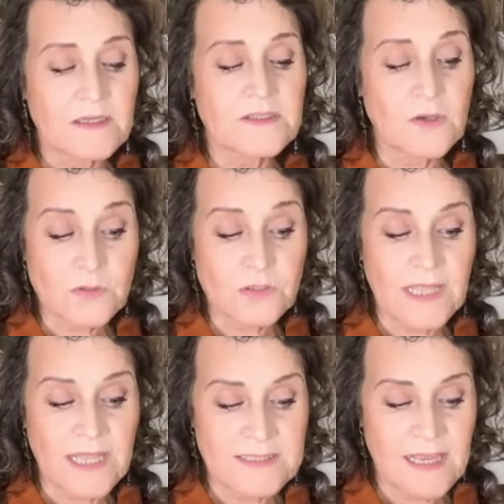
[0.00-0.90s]
Social
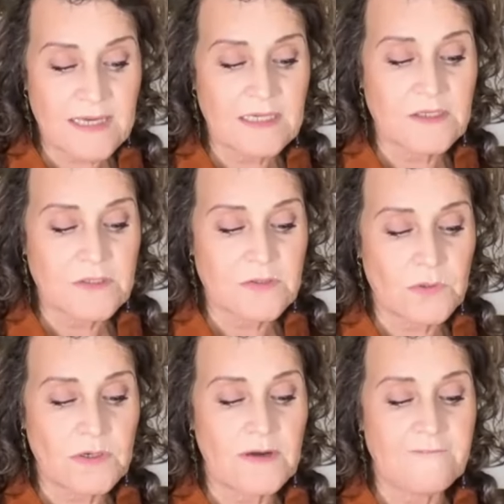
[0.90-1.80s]
anxiety disorder